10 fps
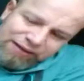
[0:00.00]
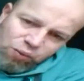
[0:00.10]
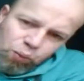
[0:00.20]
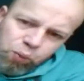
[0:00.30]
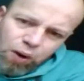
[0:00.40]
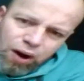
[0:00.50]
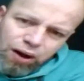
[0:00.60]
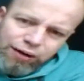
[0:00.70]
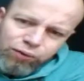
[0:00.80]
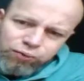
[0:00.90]
the
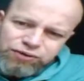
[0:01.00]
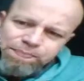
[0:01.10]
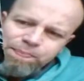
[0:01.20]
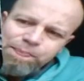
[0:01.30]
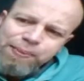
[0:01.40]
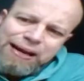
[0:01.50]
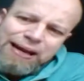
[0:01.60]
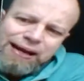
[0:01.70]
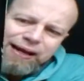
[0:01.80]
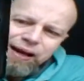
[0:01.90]
Wild
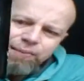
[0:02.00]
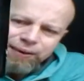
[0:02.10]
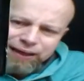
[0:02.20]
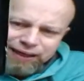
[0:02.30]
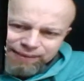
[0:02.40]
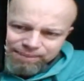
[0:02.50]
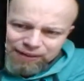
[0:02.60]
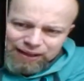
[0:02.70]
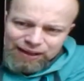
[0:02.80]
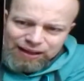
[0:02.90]
Beer Company,
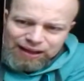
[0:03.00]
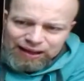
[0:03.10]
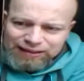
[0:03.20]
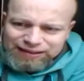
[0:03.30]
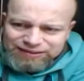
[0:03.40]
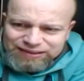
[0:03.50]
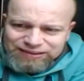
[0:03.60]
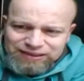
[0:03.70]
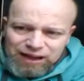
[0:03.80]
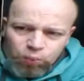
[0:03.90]
and this
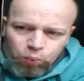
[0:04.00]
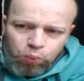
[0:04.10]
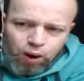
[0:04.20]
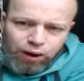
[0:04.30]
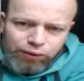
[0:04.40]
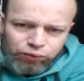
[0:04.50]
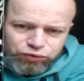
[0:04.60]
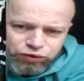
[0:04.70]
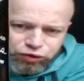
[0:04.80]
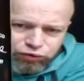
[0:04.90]
is their
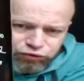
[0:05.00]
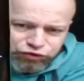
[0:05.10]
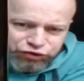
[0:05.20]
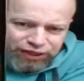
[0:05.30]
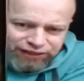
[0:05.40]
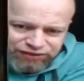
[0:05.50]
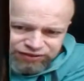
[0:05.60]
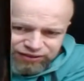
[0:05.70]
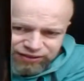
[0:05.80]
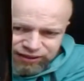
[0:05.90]
Wild Goose
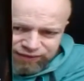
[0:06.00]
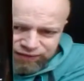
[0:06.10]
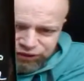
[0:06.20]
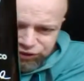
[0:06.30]
Chase. Lovely